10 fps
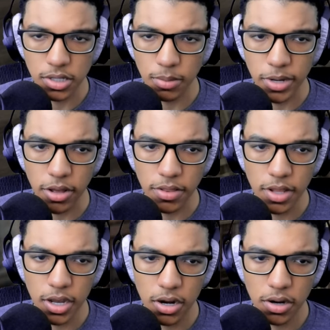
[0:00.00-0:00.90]
Some
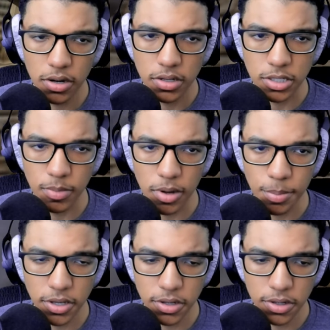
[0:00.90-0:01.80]
down there. Some
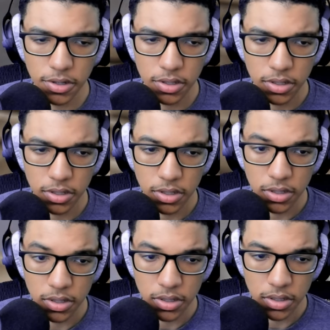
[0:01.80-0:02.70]
up here.
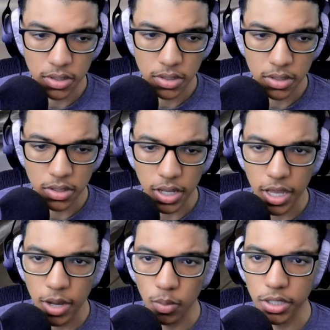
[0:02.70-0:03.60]

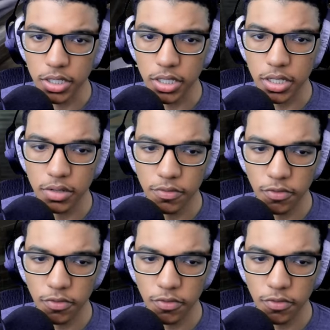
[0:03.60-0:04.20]
And we're good